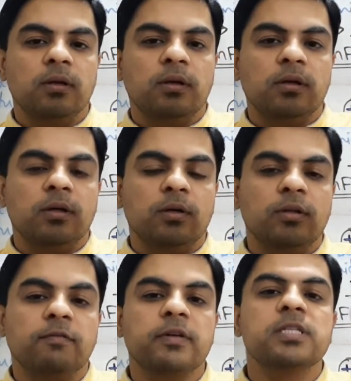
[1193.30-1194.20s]
on
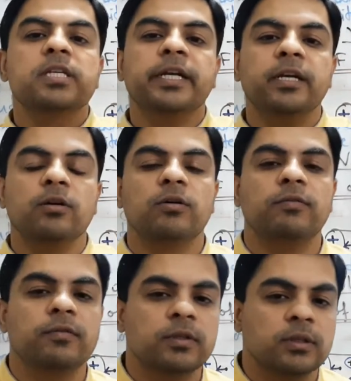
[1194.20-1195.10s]
the first date
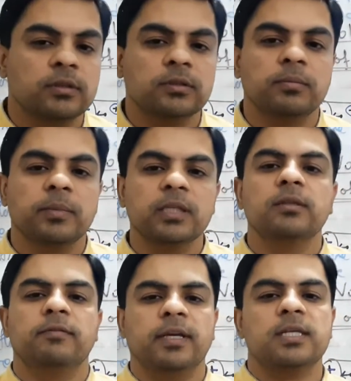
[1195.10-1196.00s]
of
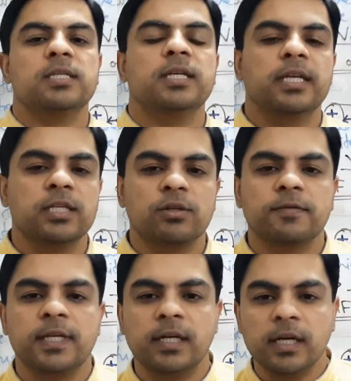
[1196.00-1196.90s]
month, we can say in case
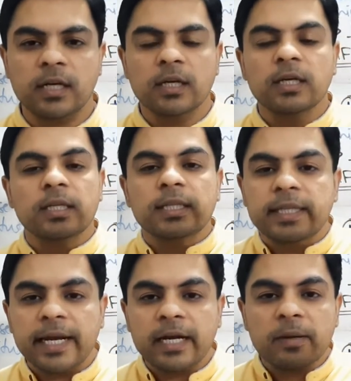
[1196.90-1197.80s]
of salary,
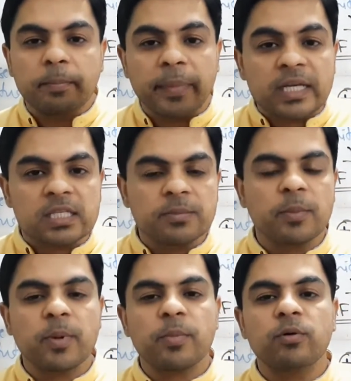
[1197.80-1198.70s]
that
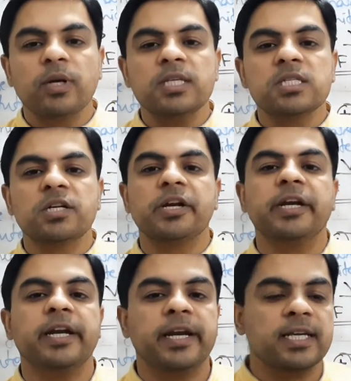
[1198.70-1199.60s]
maximum amount is
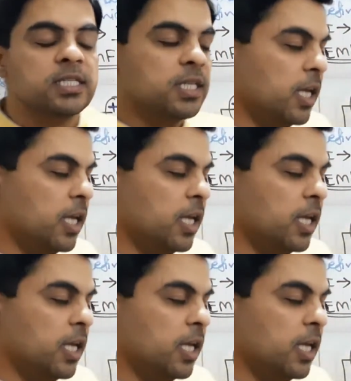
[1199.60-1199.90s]
treated as